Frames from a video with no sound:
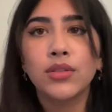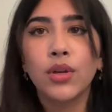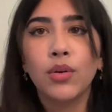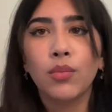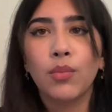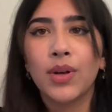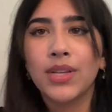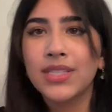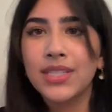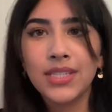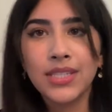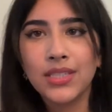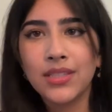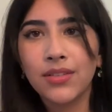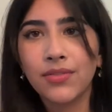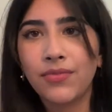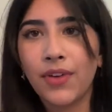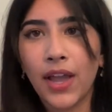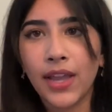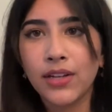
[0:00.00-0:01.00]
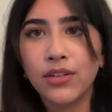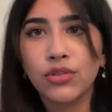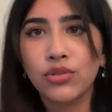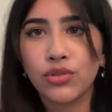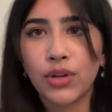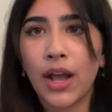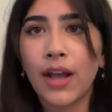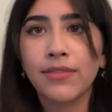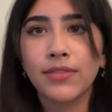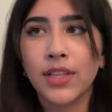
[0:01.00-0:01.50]
was this the final
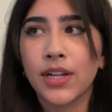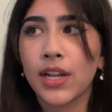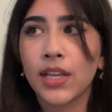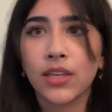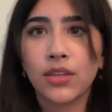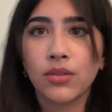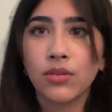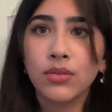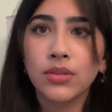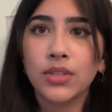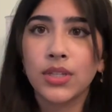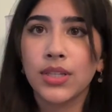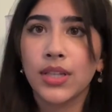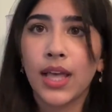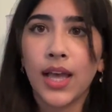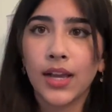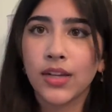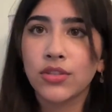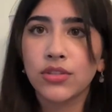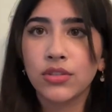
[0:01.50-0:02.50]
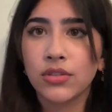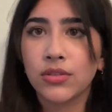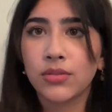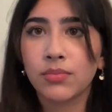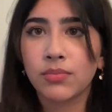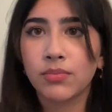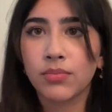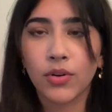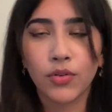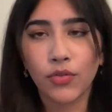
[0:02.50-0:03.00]
draft that I used in the actual
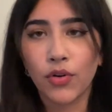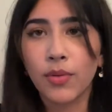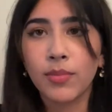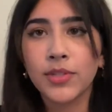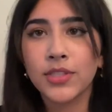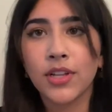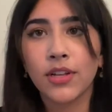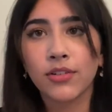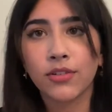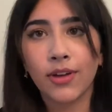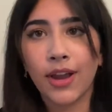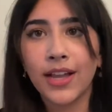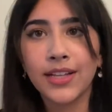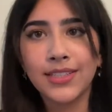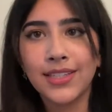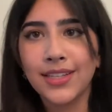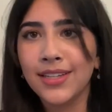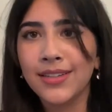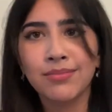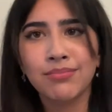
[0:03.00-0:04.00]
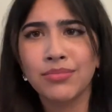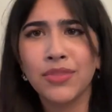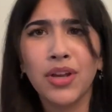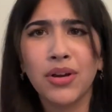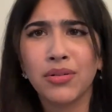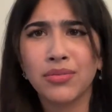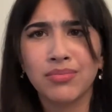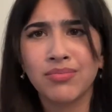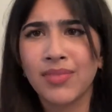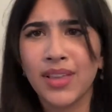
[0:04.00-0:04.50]
performance on grad day?
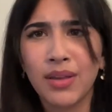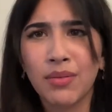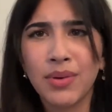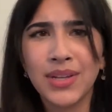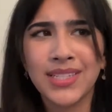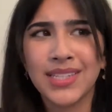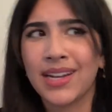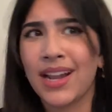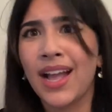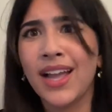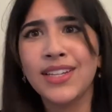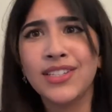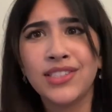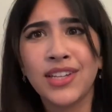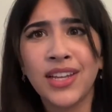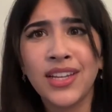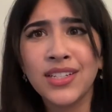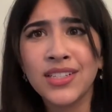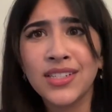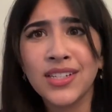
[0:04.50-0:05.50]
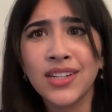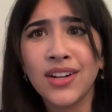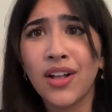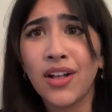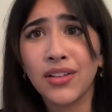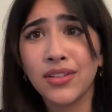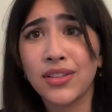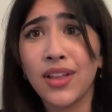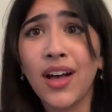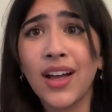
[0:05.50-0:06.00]
No, it wasn't. I changed it a
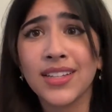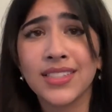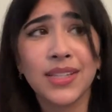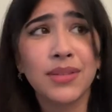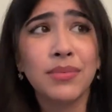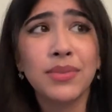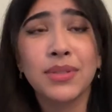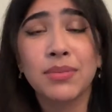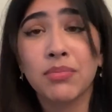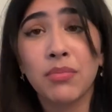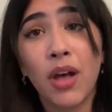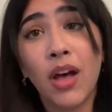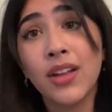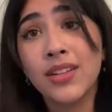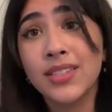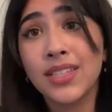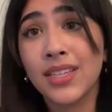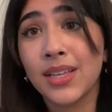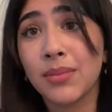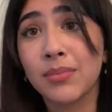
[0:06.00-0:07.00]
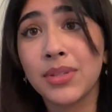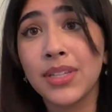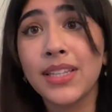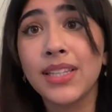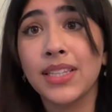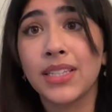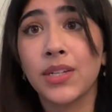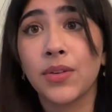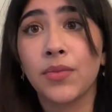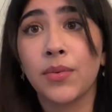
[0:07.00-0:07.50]
lot. It was honestly
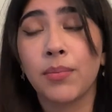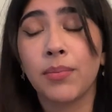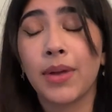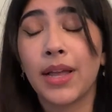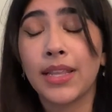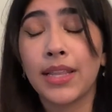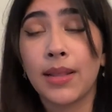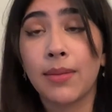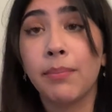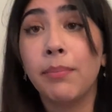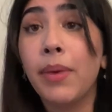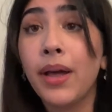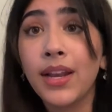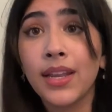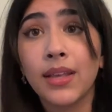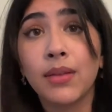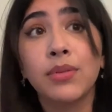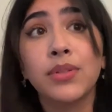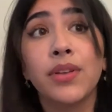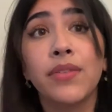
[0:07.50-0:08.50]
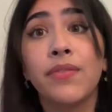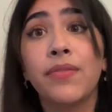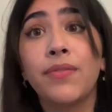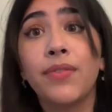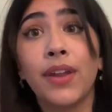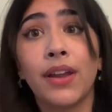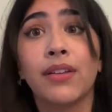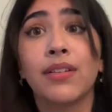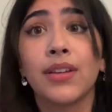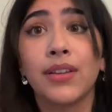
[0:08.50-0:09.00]
completely different by then, but it was a
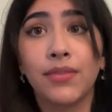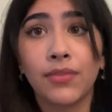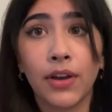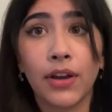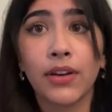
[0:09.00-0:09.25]
very, very